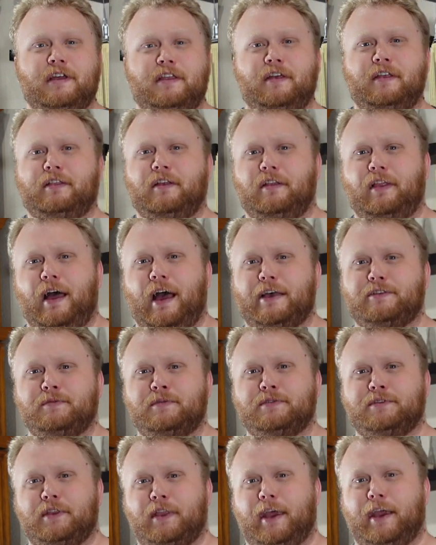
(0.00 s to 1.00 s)
I think the last
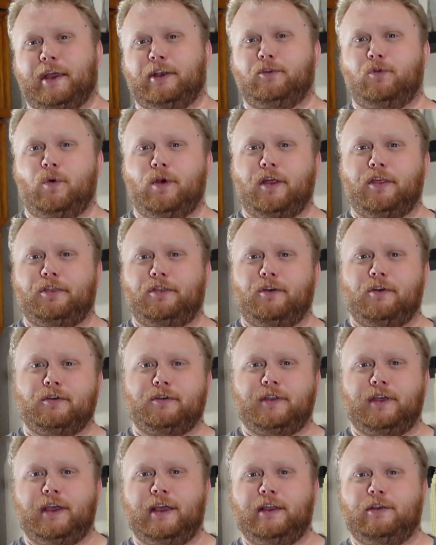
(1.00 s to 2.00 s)
was in
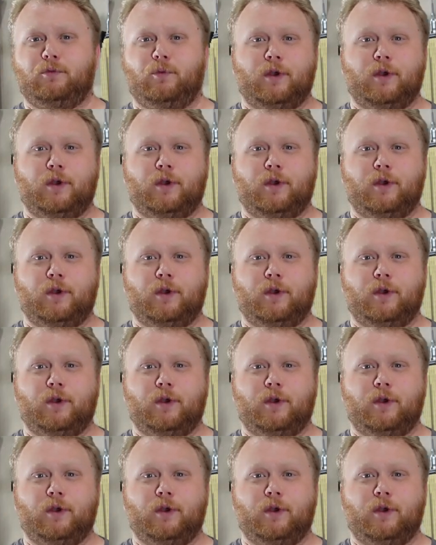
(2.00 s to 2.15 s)
2013,